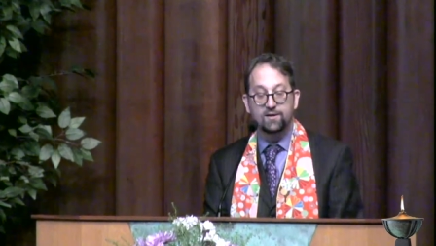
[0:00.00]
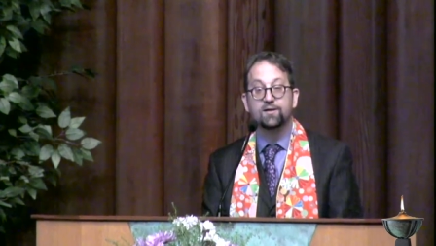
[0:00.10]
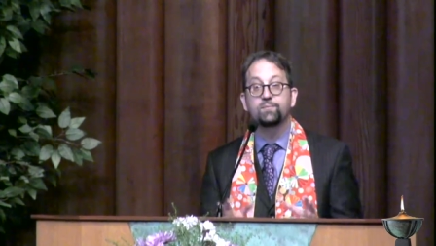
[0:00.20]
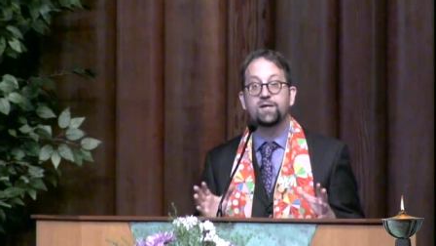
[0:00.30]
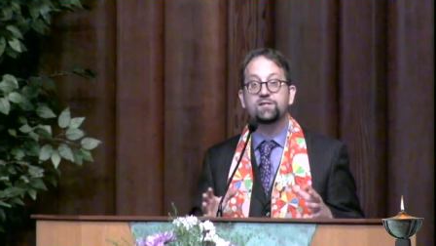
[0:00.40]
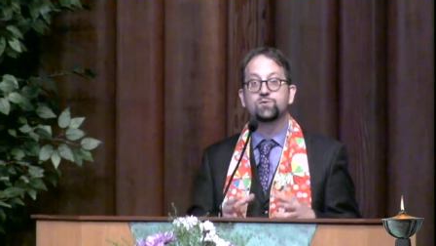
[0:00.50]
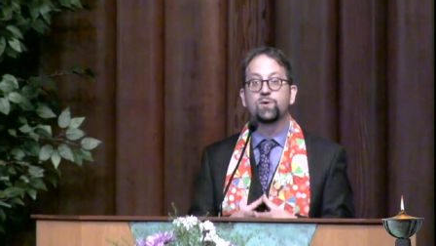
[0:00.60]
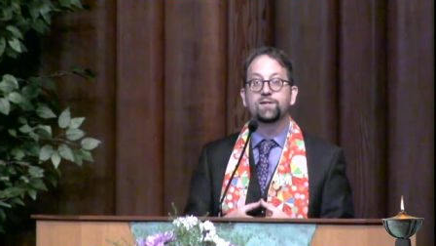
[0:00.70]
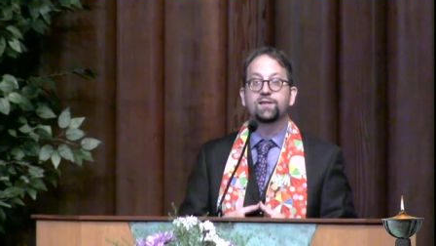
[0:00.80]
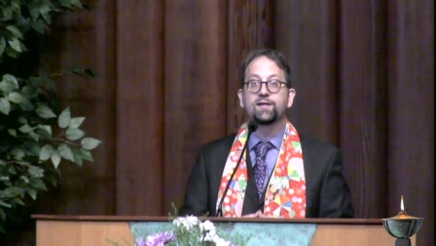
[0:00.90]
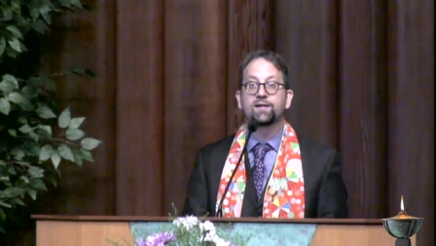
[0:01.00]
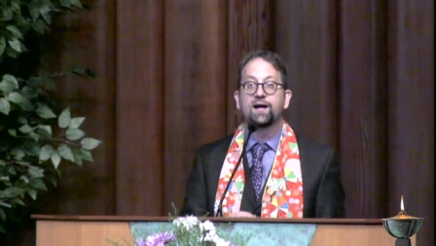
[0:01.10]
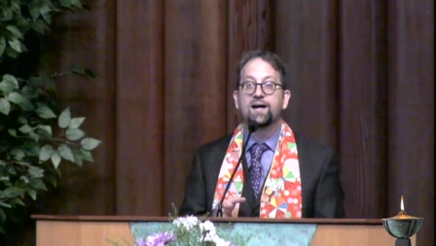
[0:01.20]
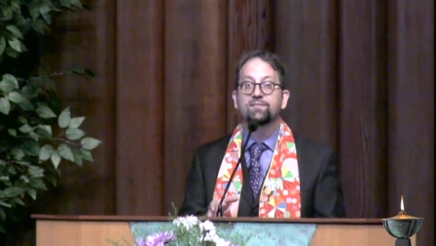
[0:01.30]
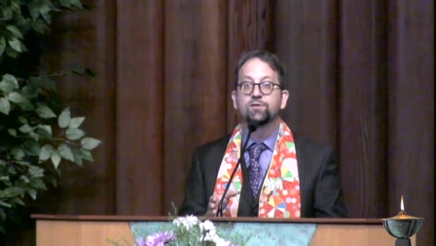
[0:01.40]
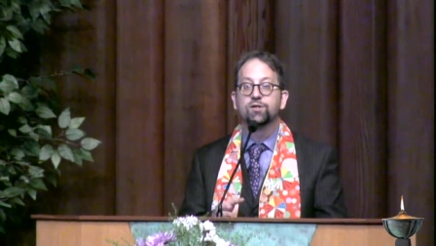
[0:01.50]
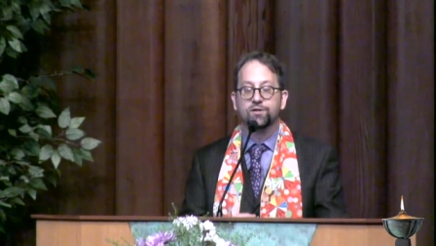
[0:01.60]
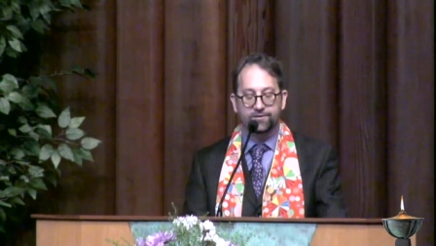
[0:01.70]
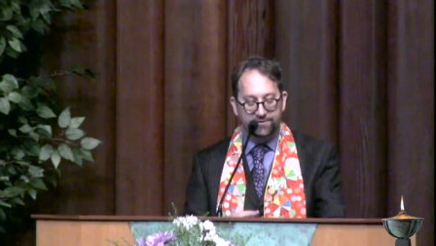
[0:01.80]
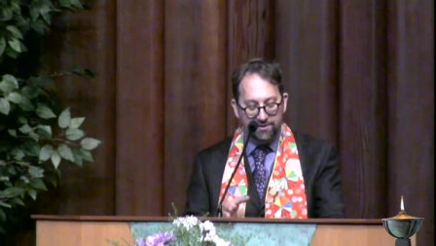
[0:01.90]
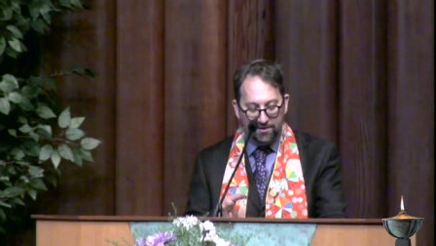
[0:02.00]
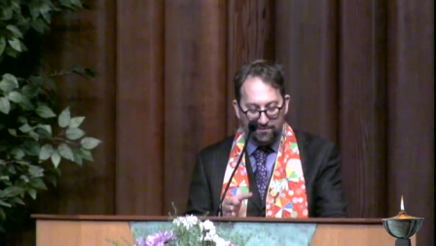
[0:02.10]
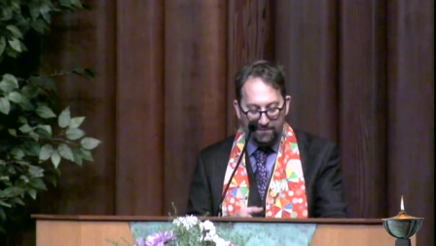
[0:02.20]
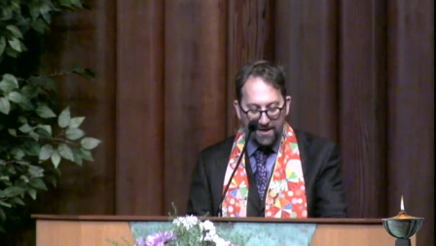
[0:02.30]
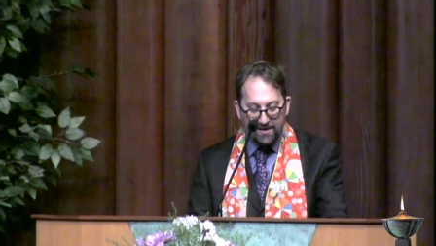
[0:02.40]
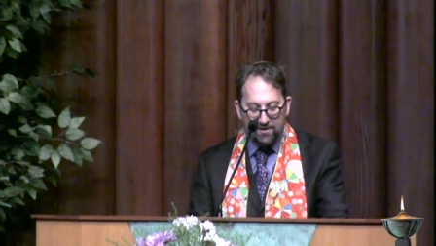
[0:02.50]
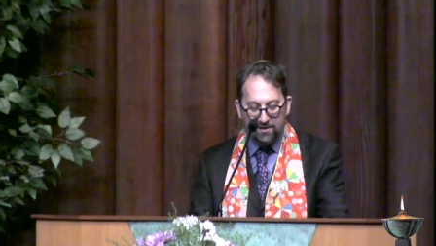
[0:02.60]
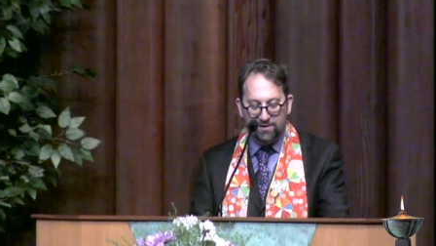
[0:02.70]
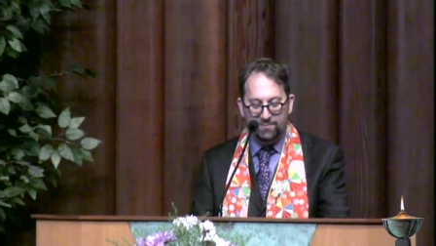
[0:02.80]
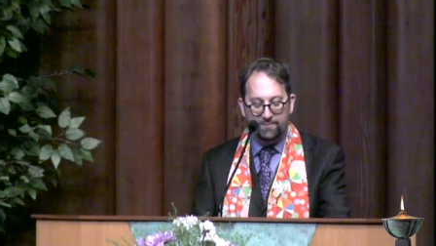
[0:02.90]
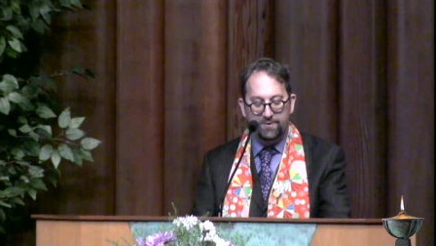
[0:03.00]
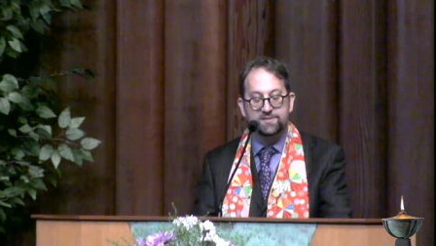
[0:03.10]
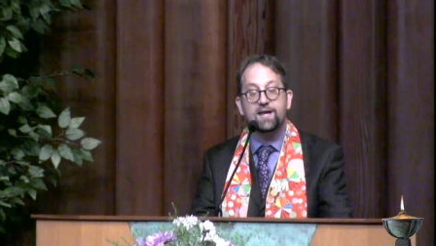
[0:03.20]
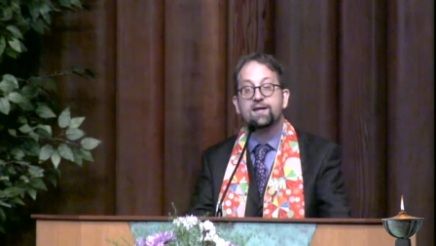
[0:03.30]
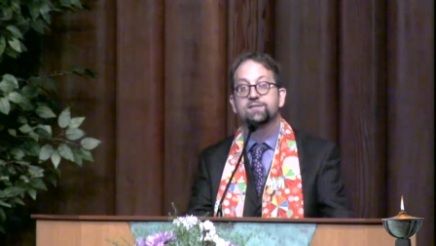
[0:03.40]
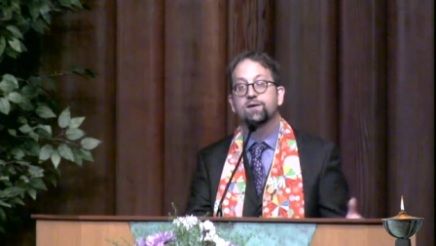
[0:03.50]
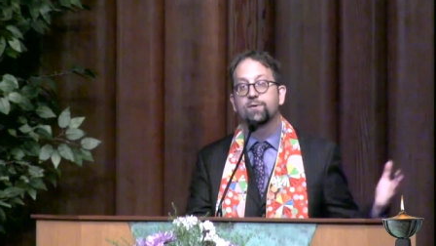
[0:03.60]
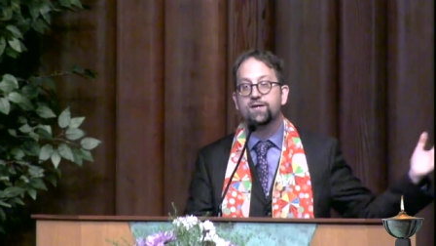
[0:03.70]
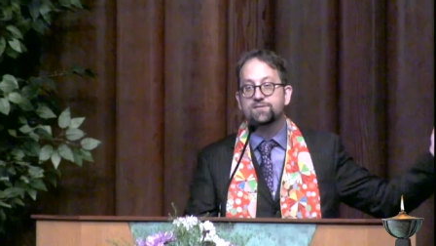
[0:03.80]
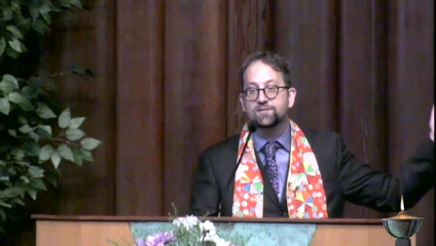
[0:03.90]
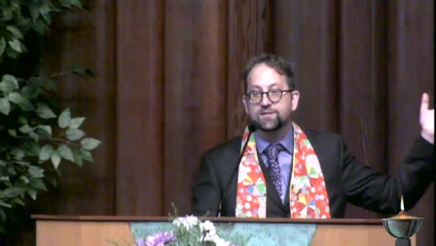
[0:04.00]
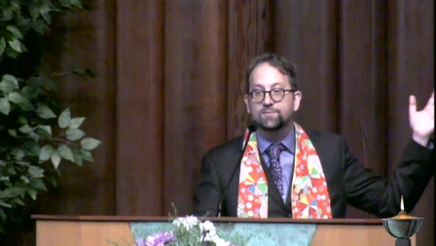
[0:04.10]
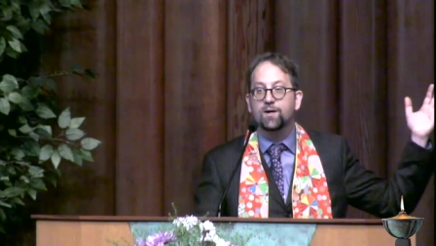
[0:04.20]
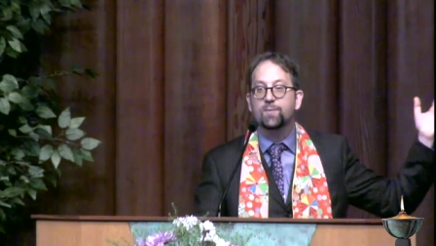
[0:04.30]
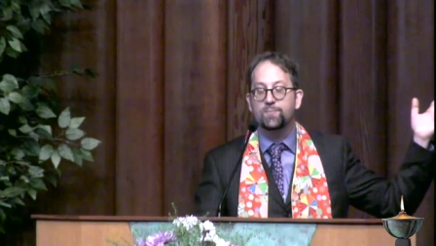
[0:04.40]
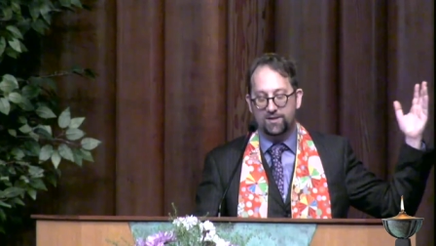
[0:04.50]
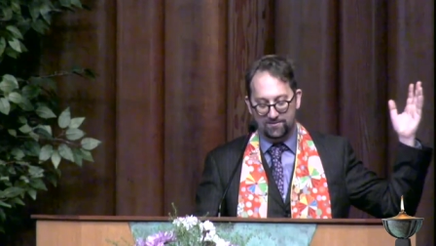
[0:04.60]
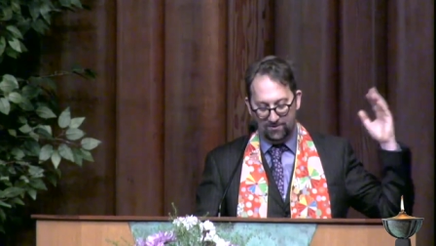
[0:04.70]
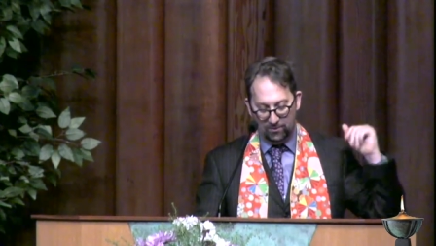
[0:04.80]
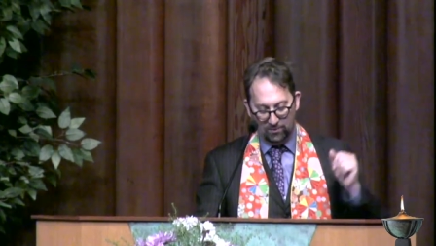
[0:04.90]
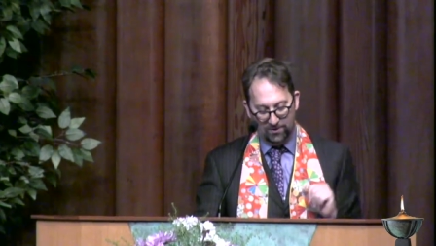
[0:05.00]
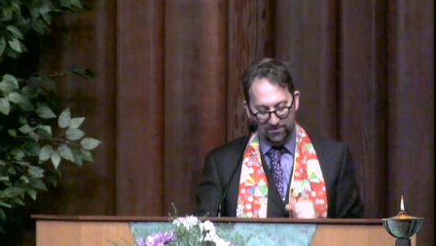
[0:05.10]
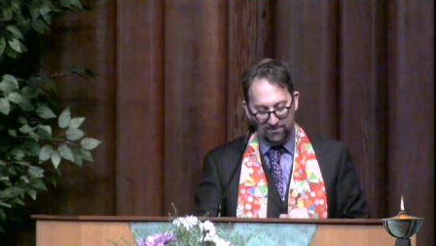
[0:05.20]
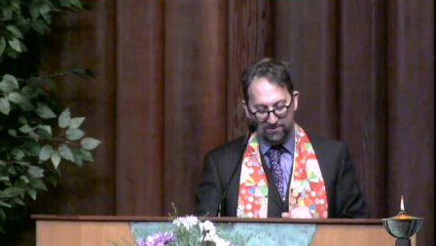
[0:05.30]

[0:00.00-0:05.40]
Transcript: means one thing I've learned to make a commitment to anti racism up in the North,